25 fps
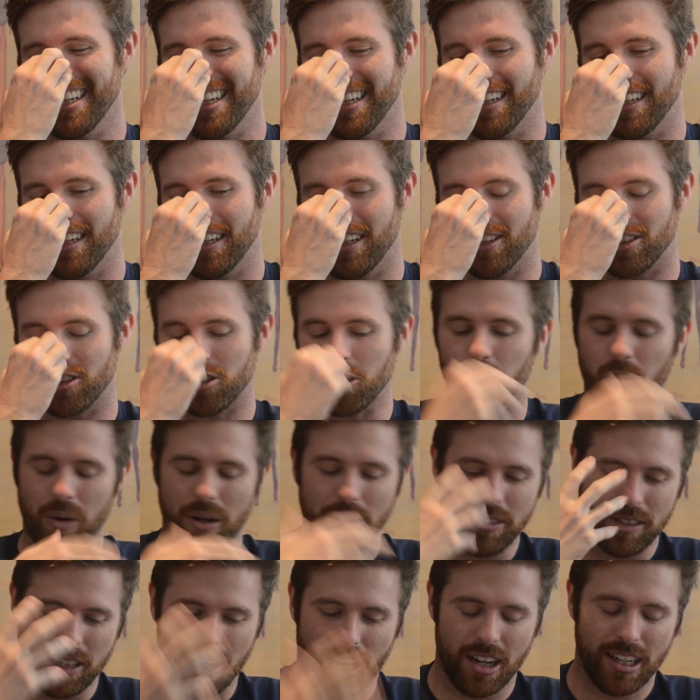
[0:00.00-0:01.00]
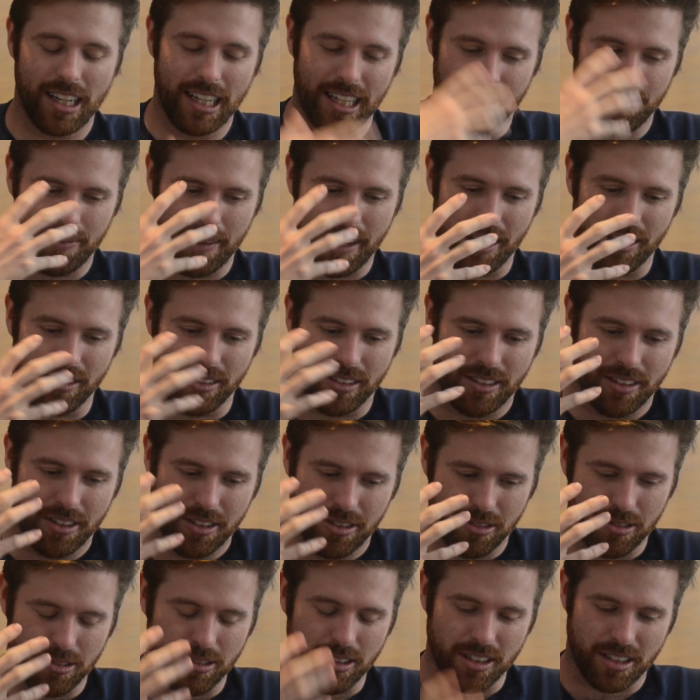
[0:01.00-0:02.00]
So we were talking about through
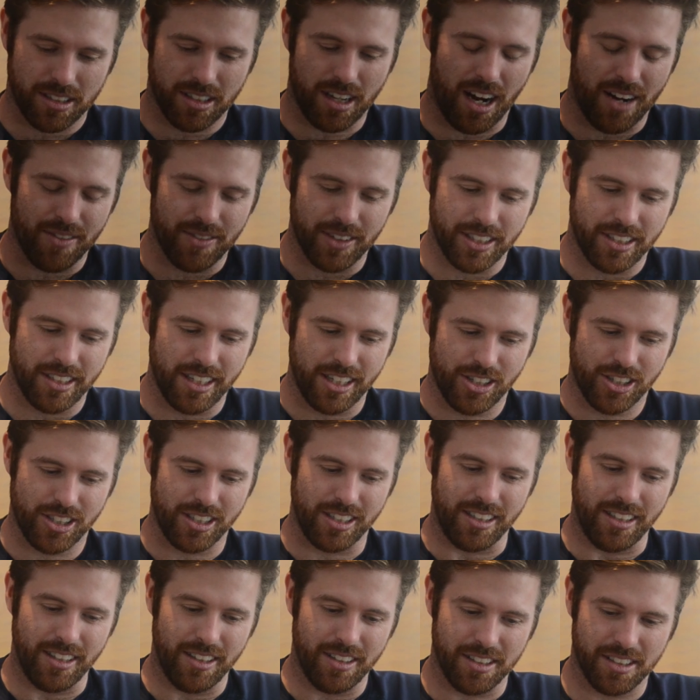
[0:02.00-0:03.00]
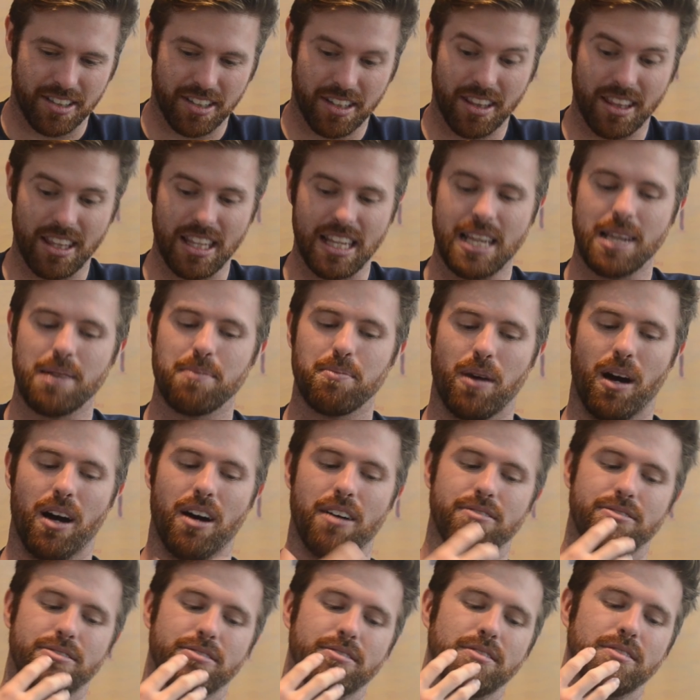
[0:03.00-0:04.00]
this conversation this theme of
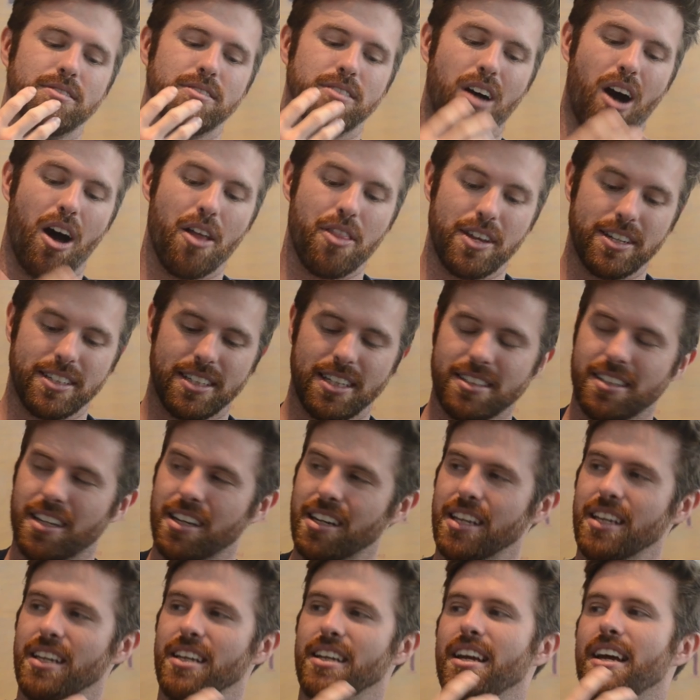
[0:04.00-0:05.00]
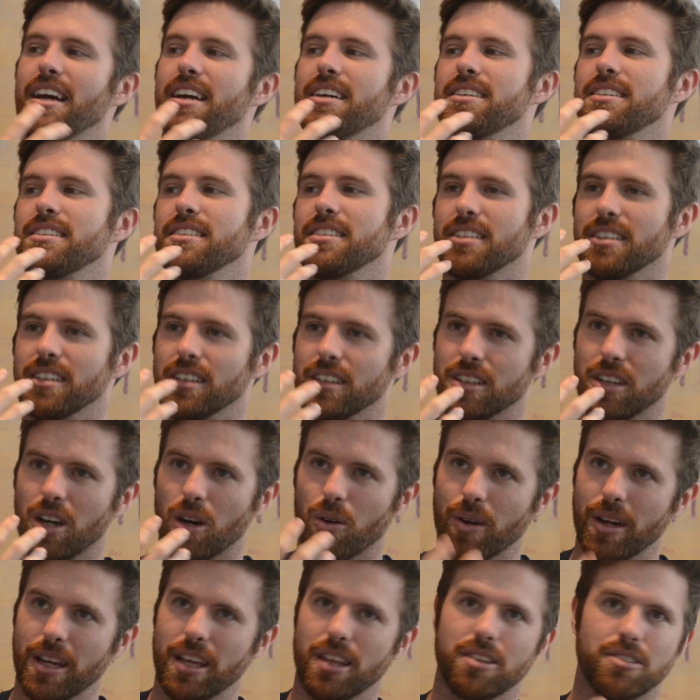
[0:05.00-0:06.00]
authenticity and going
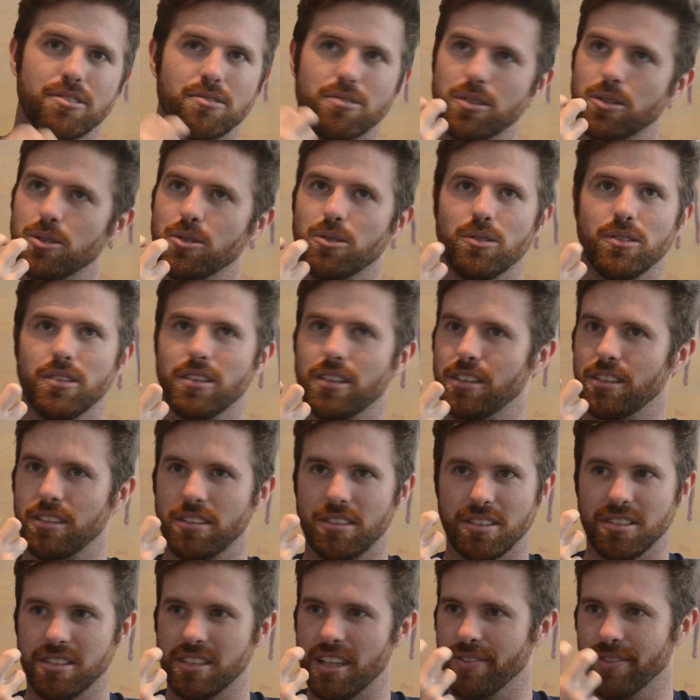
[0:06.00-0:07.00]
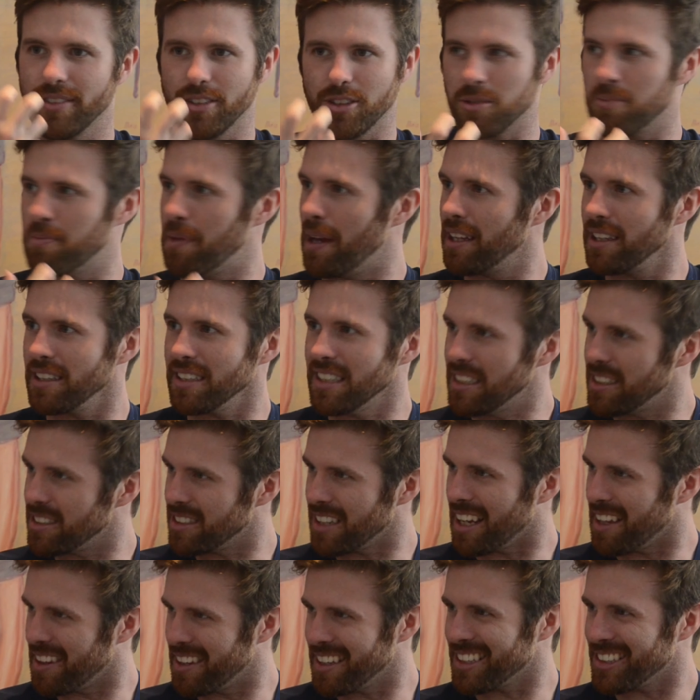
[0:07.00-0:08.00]
through the, the devil's belly, as I
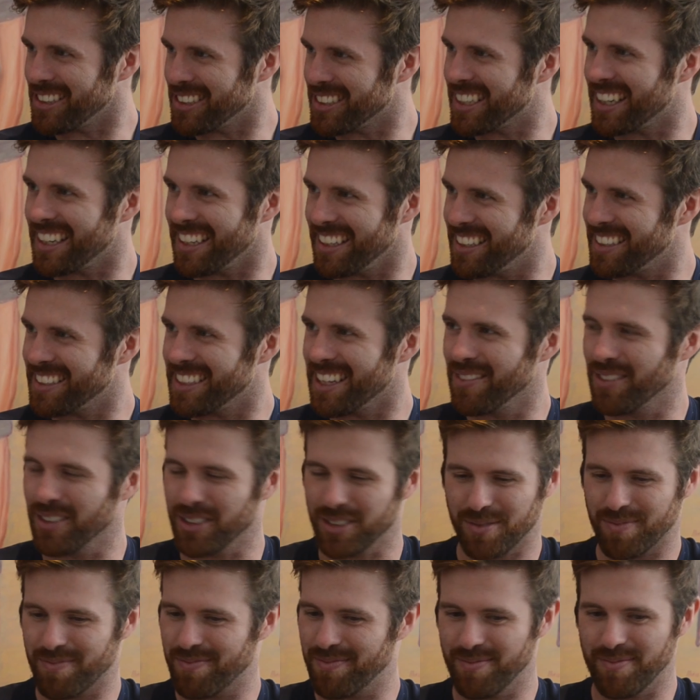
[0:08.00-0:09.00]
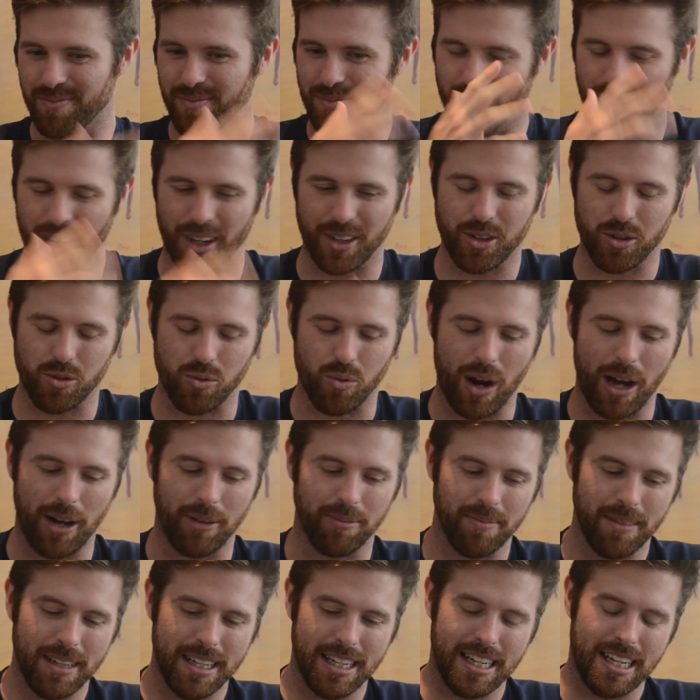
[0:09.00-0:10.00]
think you said, the devil's underrow,
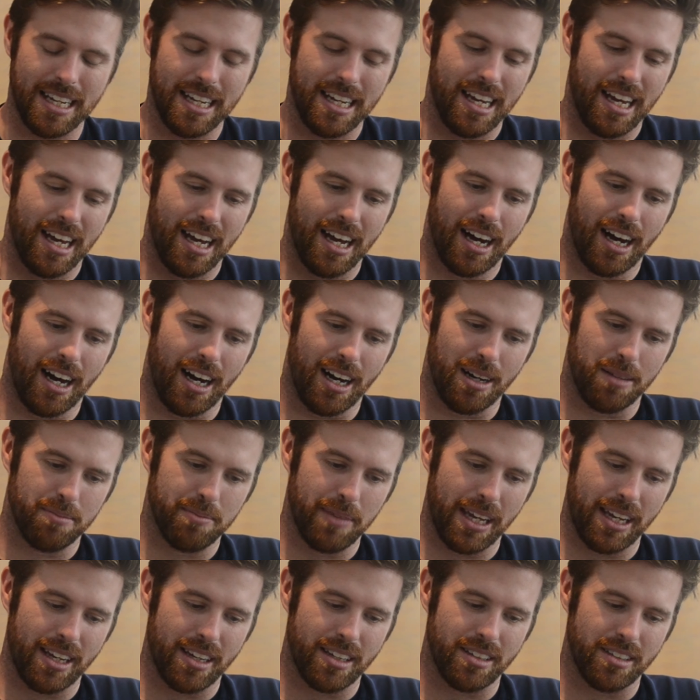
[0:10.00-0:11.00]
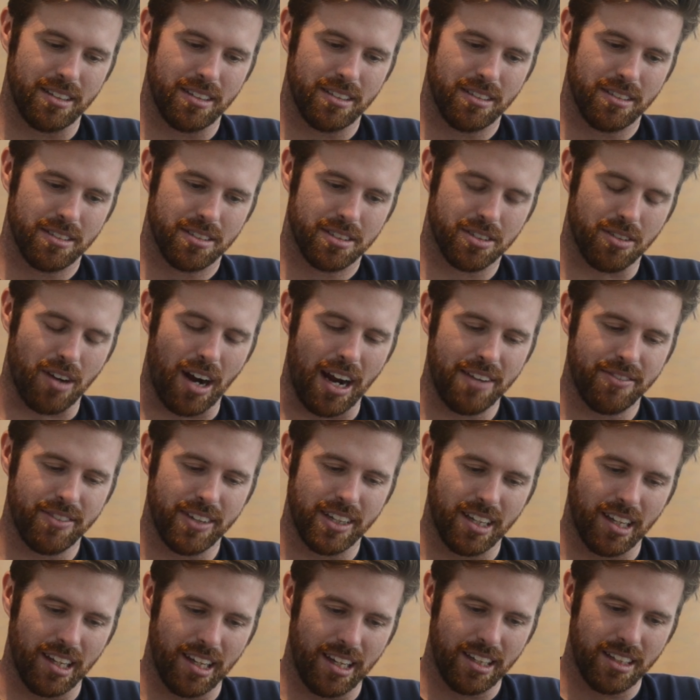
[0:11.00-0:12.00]
um, and striving
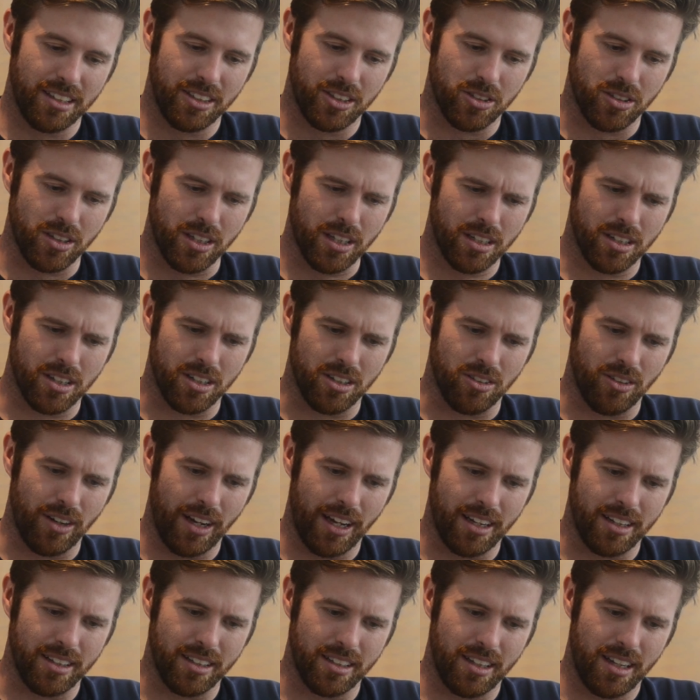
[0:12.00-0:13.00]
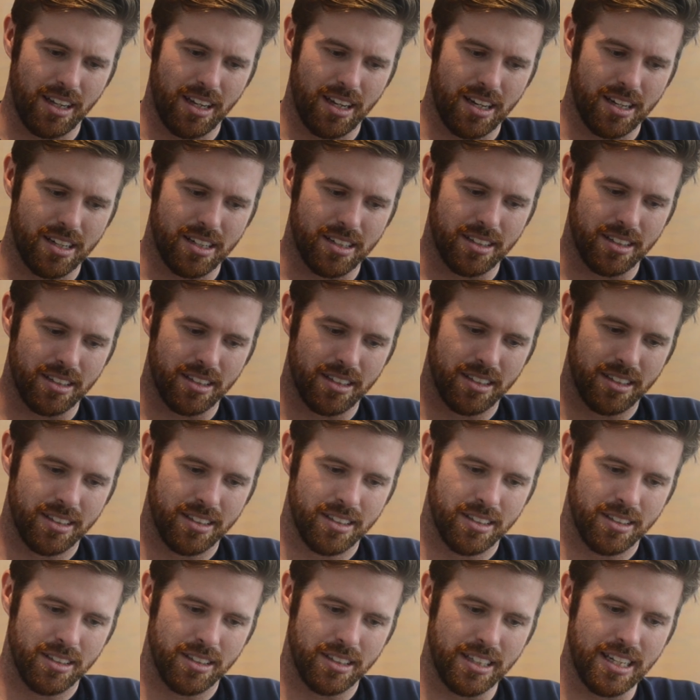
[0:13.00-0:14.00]
in your ego and, and
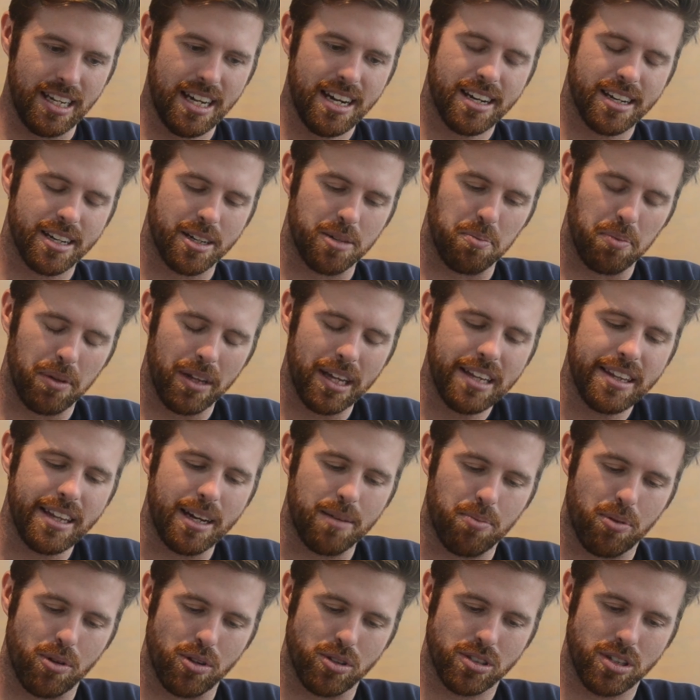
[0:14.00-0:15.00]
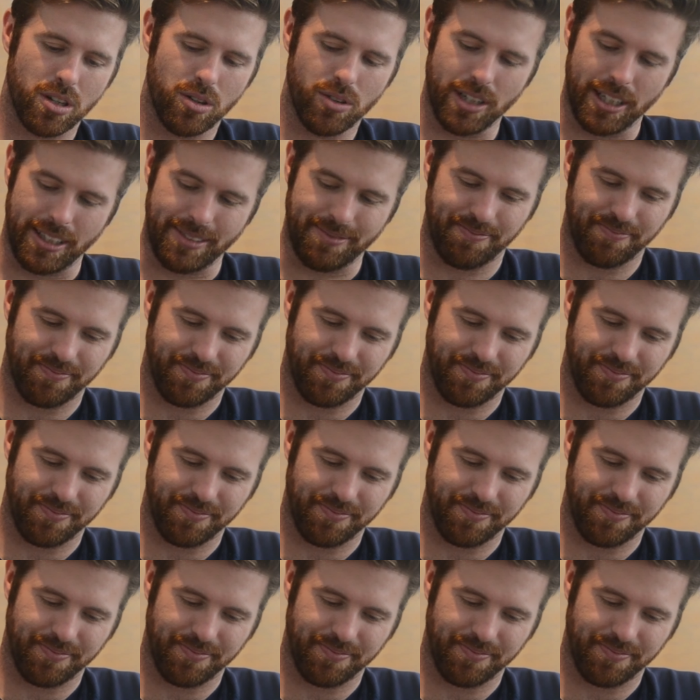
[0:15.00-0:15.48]
needing to play that persona.